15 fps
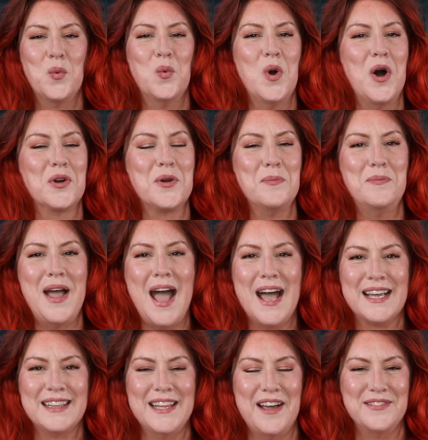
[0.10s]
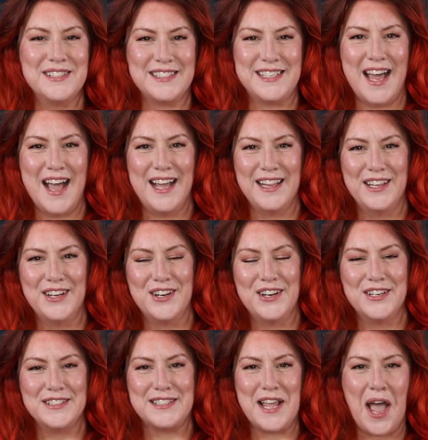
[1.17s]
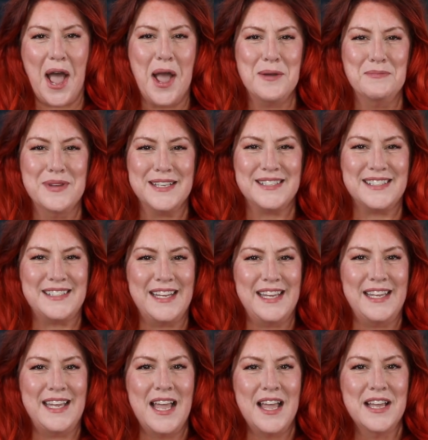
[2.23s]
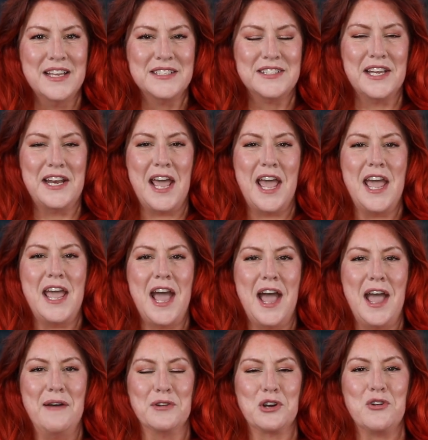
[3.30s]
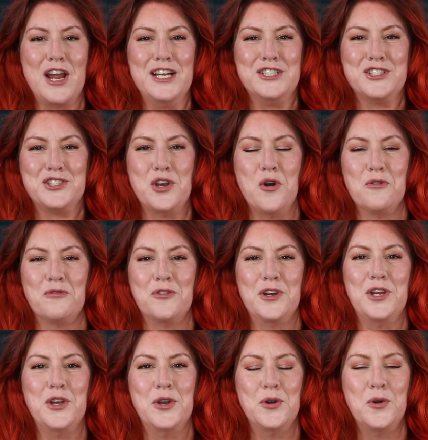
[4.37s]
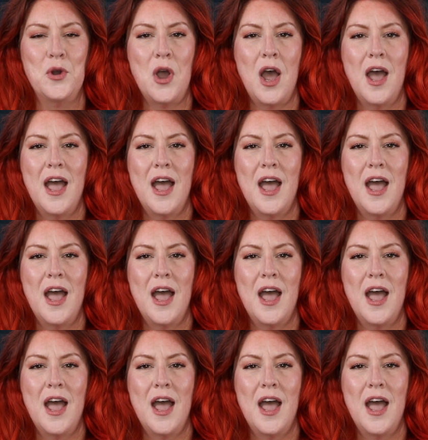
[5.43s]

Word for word: Welcome back, Love Stylers. I'm Misty. Today I have a great show for you.